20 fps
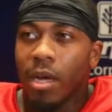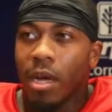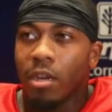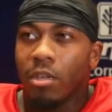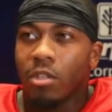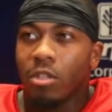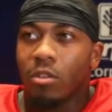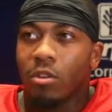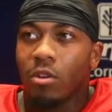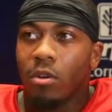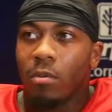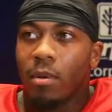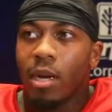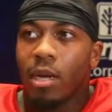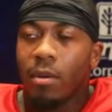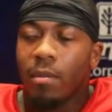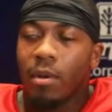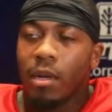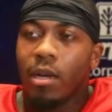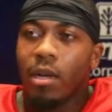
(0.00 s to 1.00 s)
I'm kind of sore, but
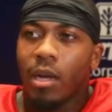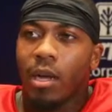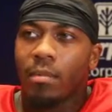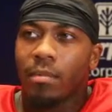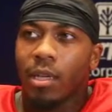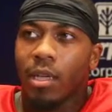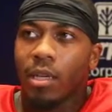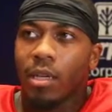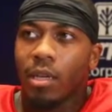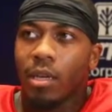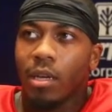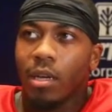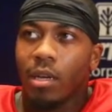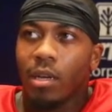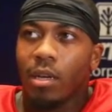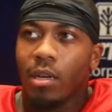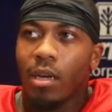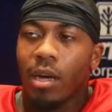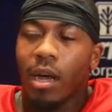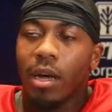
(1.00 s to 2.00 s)
I'm thinking
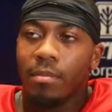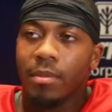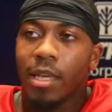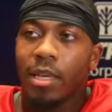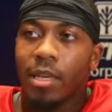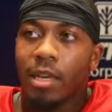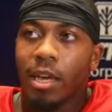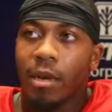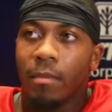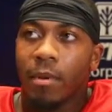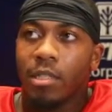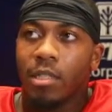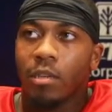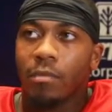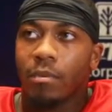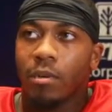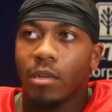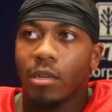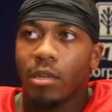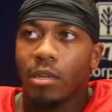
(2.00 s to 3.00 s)
I'm taking care of
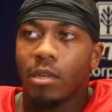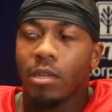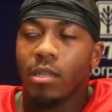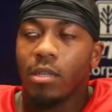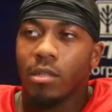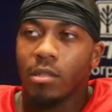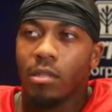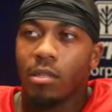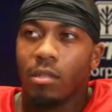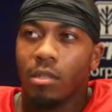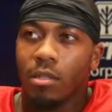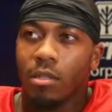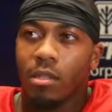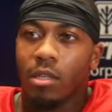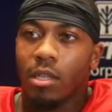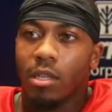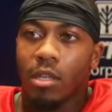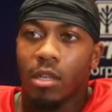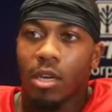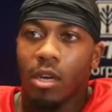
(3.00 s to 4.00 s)
myself pretty good,
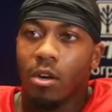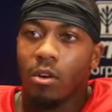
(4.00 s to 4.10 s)
getting in the